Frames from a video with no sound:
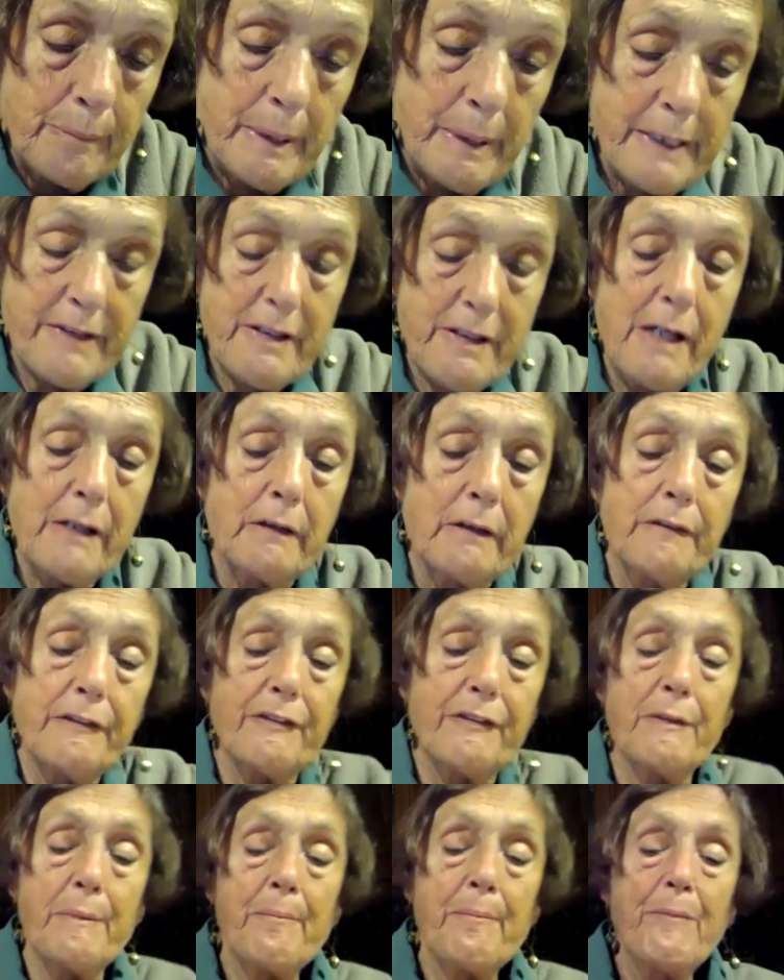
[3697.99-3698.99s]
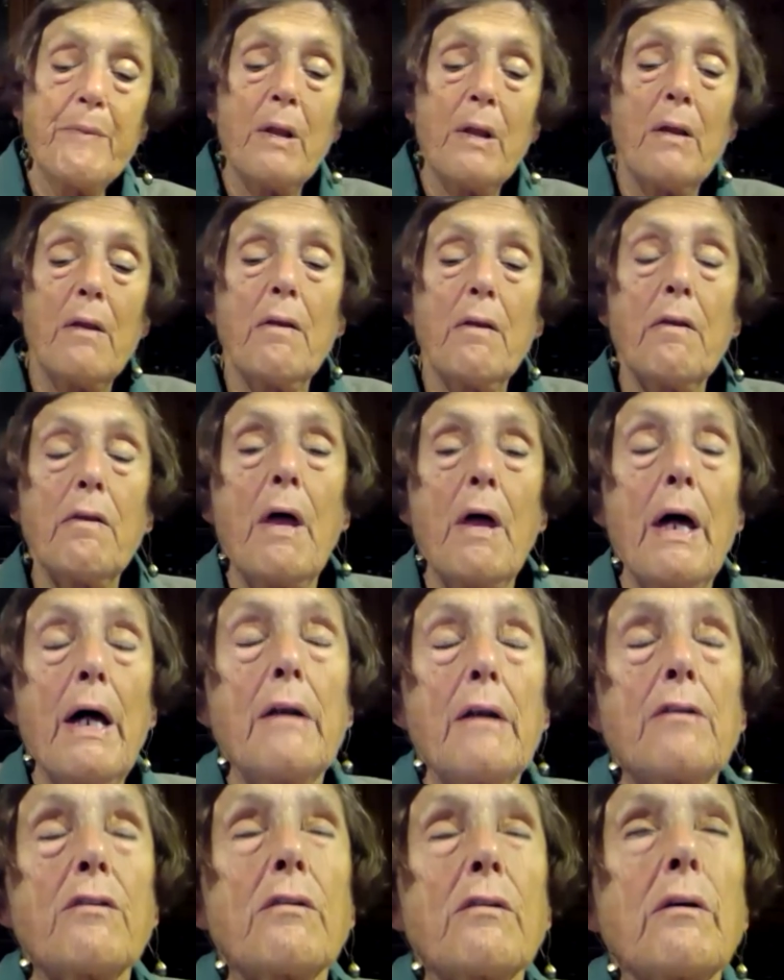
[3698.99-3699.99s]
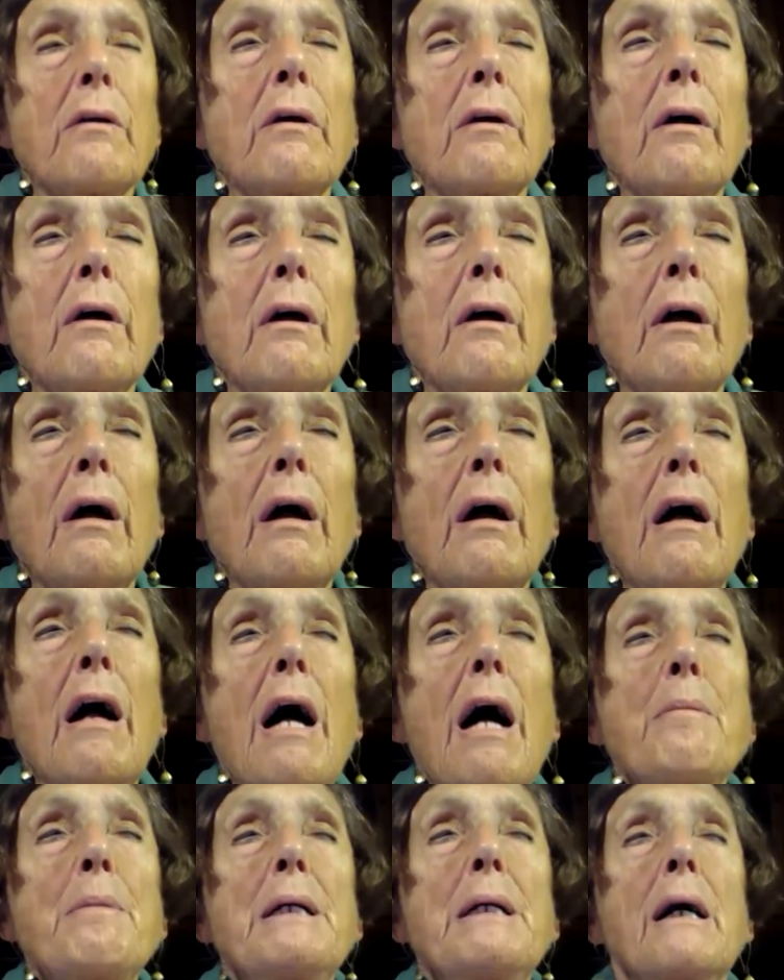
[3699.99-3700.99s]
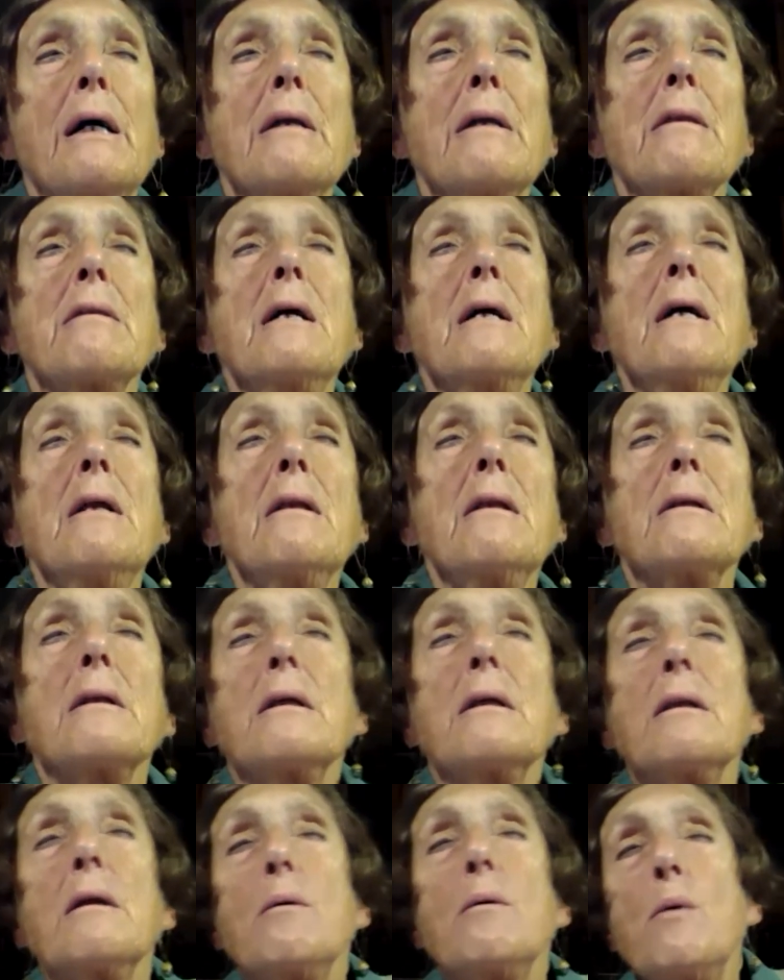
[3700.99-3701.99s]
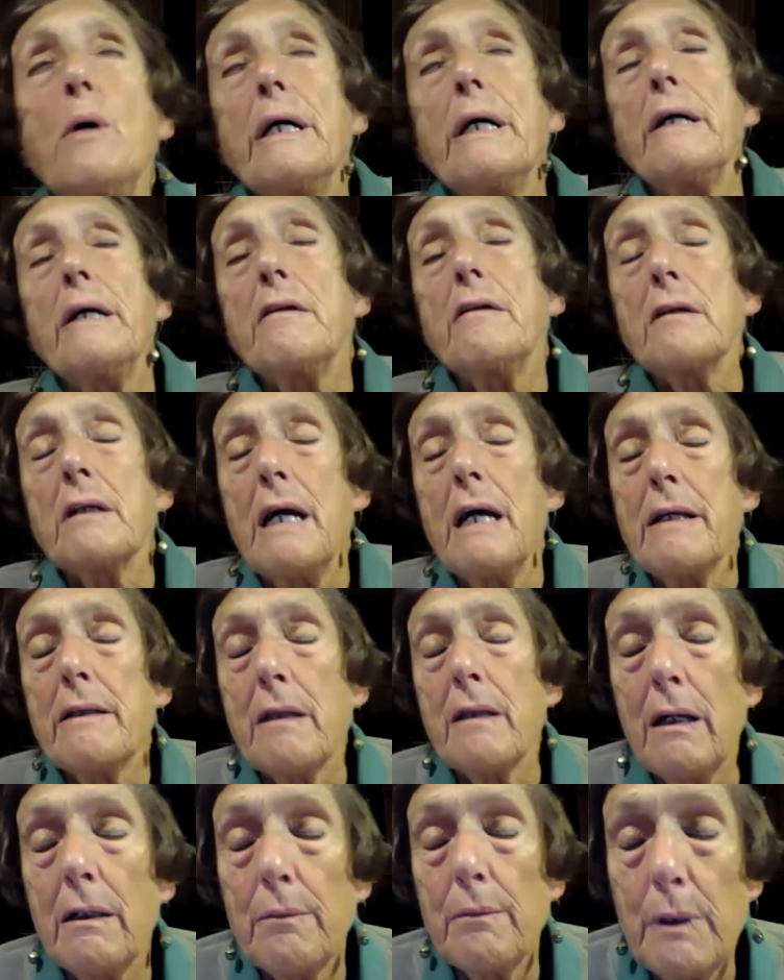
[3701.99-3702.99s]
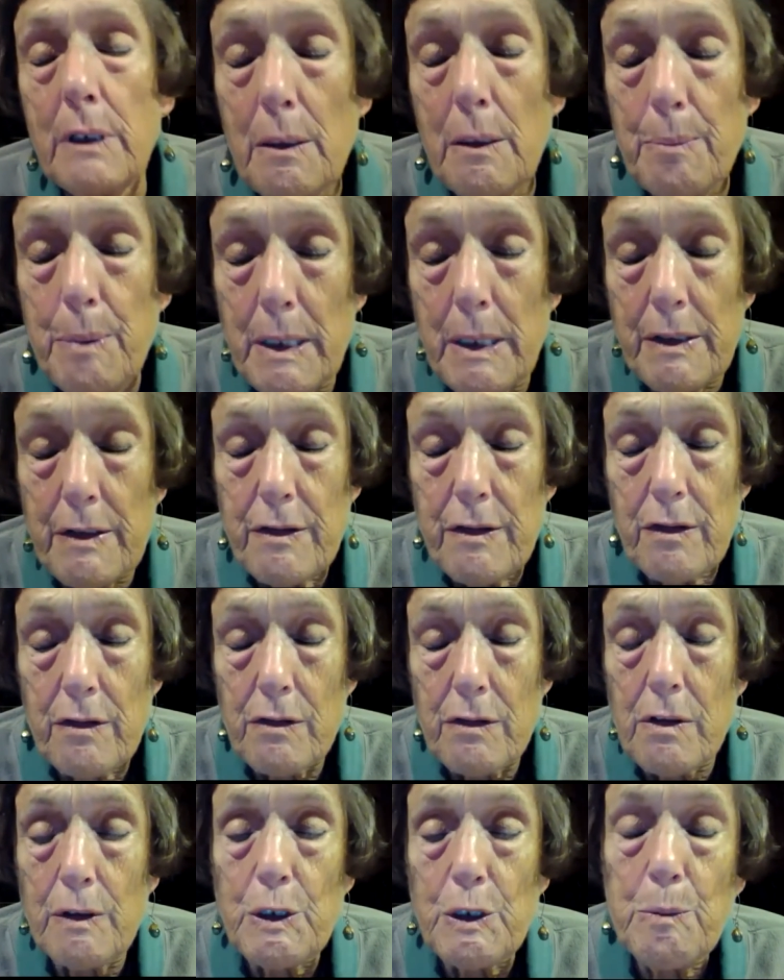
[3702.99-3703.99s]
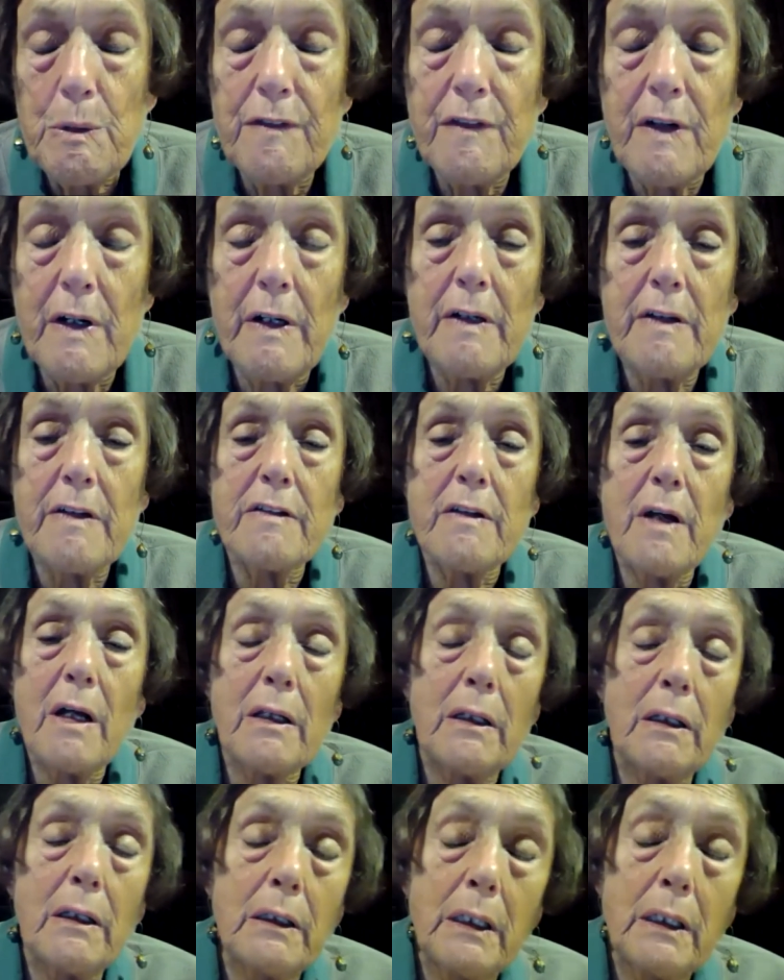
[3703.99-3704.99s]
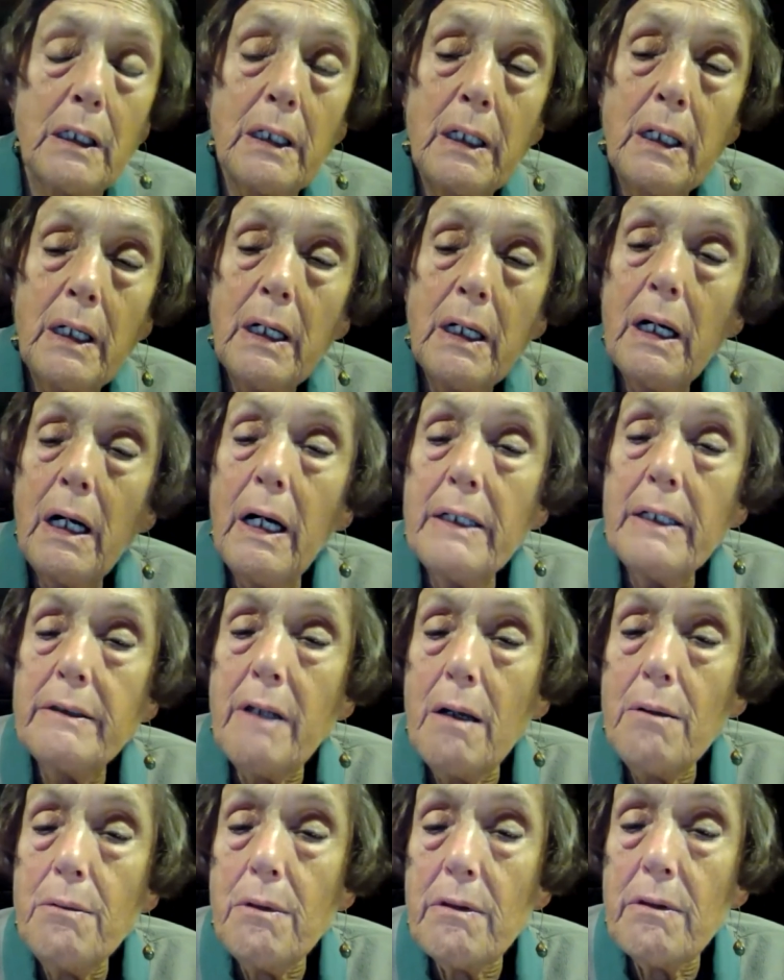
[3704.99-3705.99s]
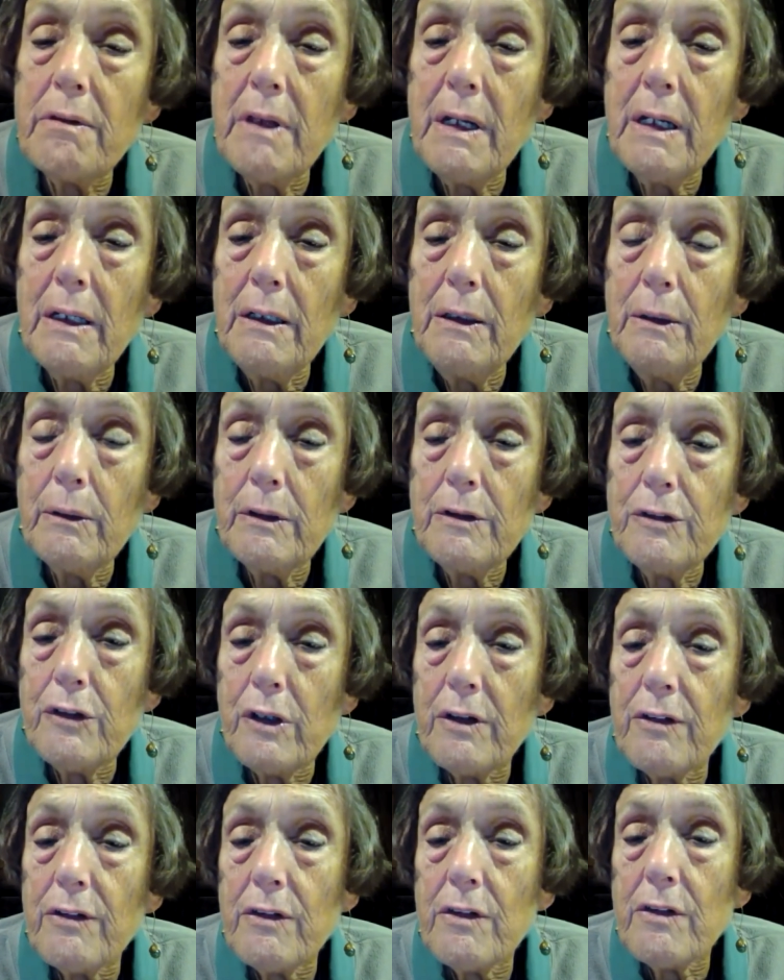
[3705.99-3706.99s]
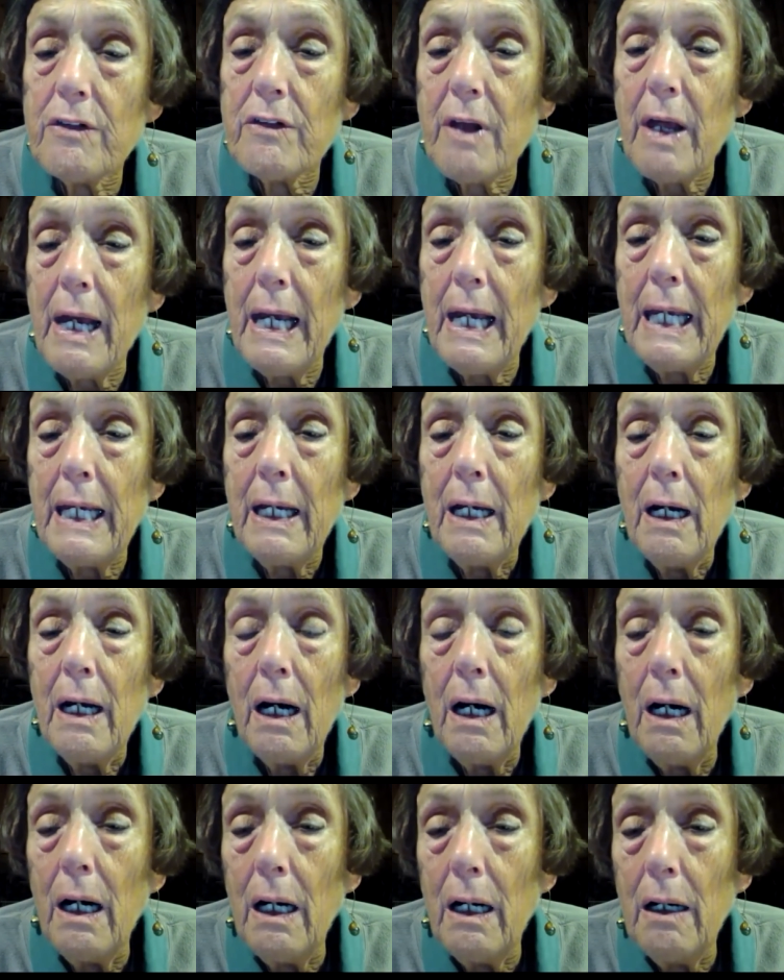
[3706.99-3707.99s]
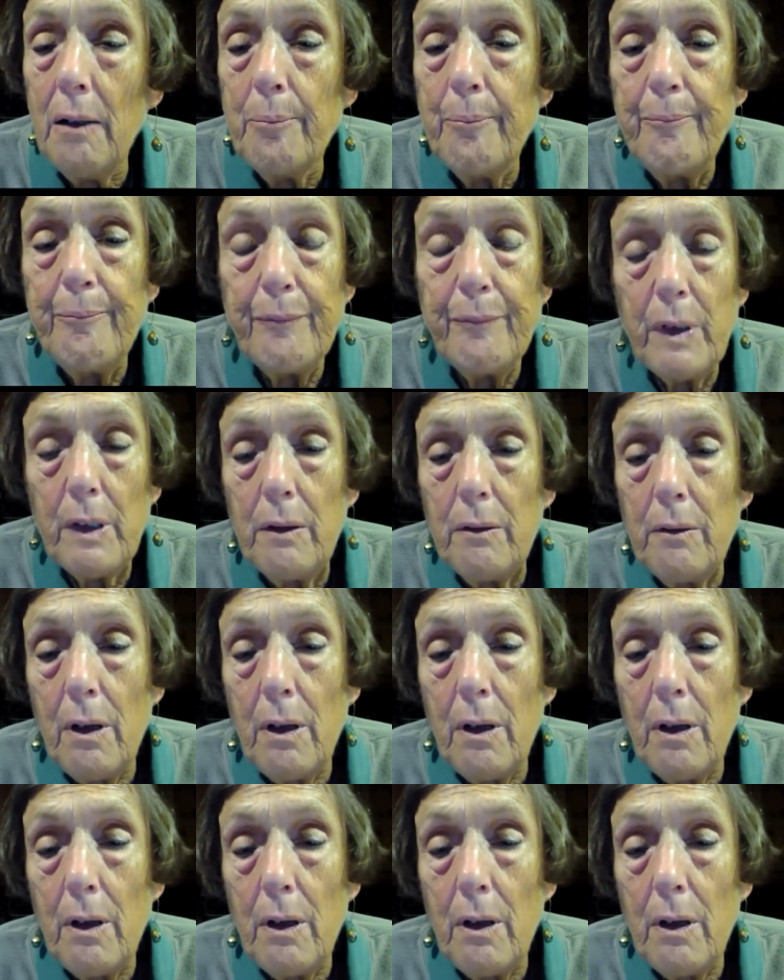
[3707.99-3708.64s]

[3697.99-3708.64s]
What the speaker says: myself that, I think that working together with the parties has got to be very subtle. I don't think you can just say, because